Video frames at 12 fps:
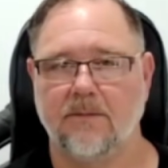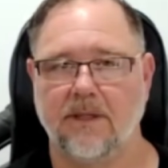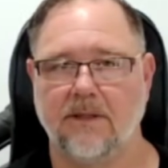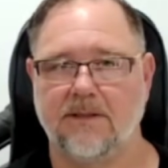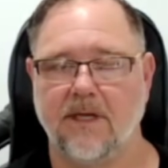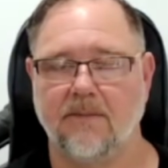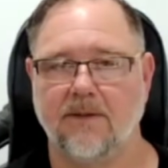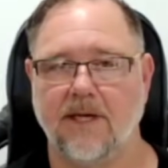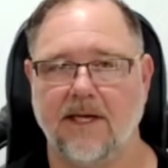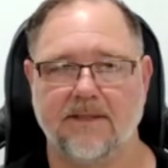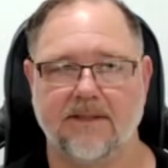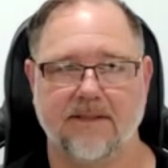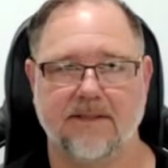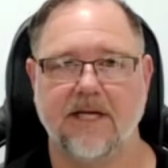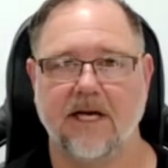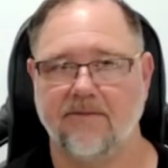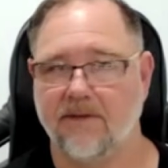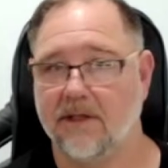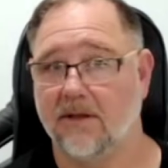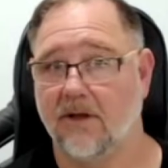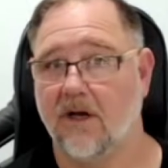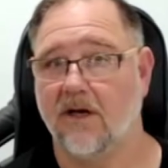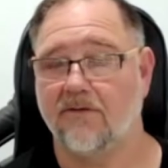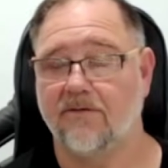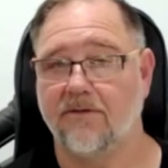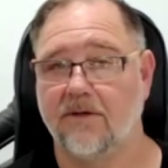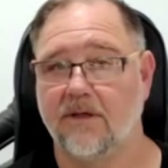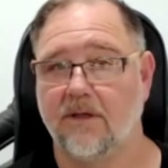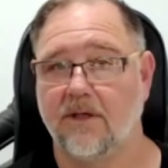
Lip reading: in some cases, save their life.